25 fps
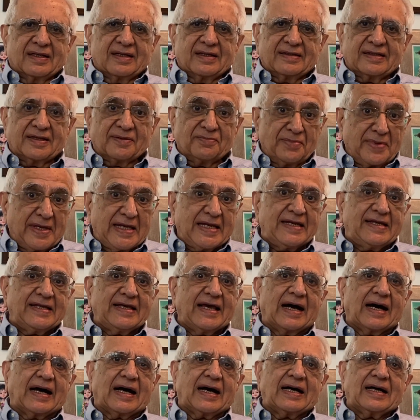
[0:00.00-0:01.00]
the
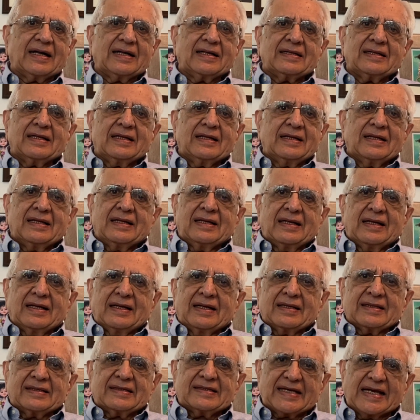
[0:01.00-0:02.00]
media,
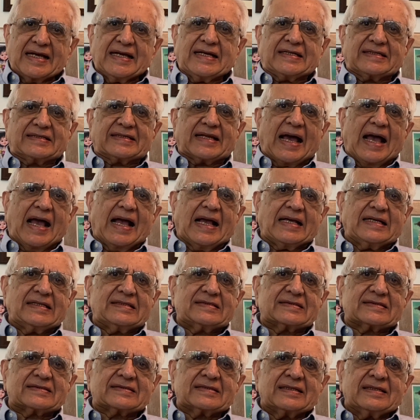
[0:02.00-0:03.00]
think
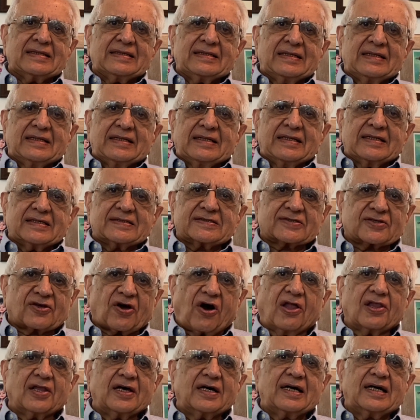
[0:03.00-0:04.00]
tanks,
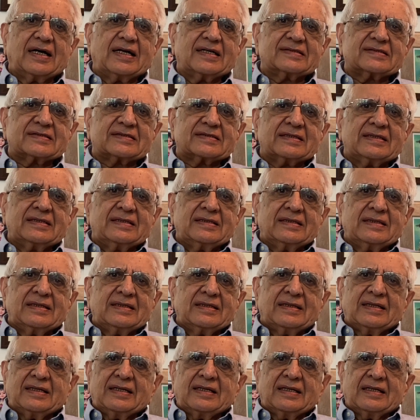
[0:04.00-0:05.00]
scholars,
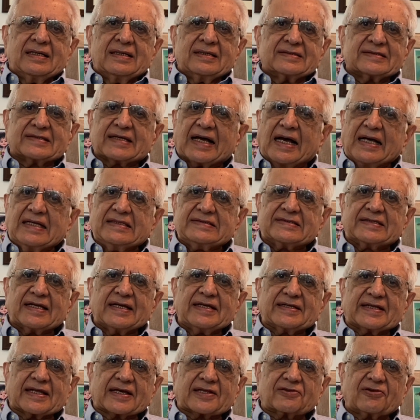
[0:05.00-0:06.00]
science and
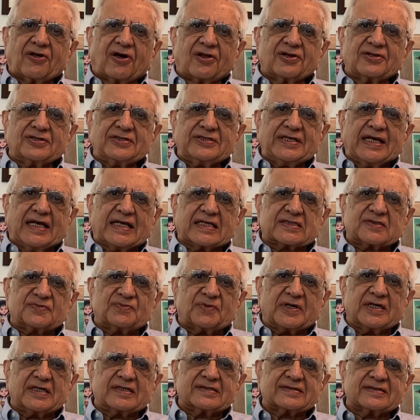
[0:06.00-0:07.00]
technology
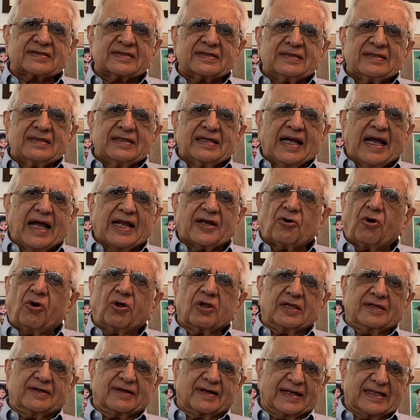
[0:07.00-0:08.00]
experts, and all
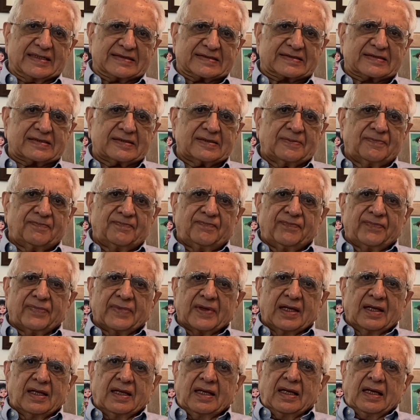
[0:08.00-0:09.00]
the rest.
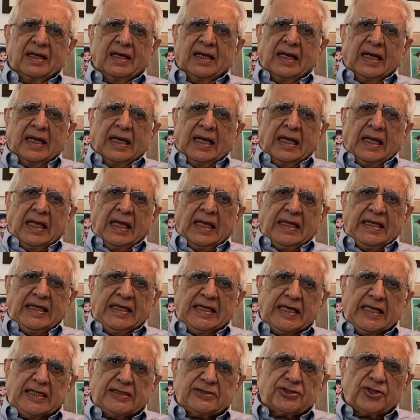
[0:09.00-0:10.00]

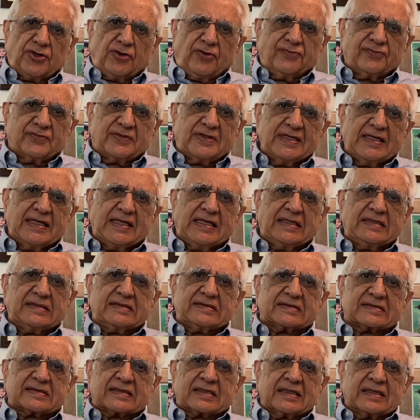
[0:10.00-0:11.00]
Each of
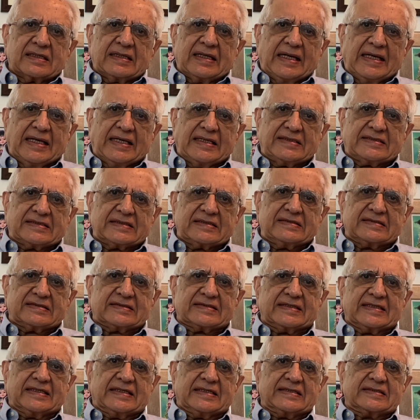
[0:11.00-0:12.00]
these
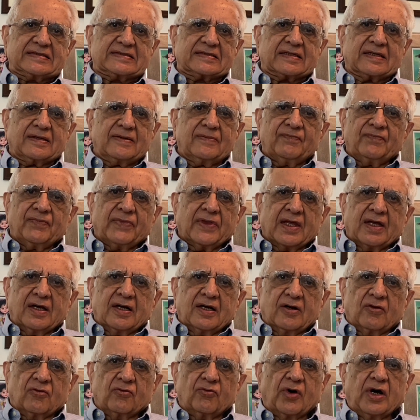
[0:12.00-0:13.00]
agencies
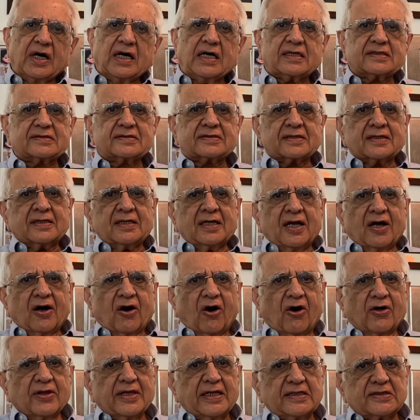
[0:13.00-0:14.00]
works
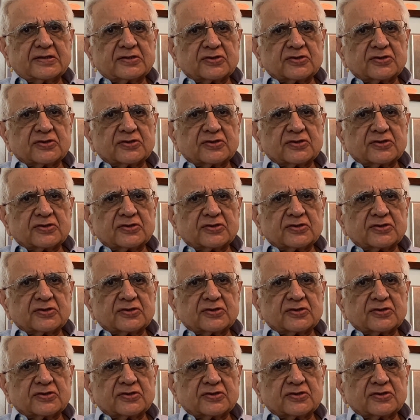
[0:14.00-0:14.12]
on its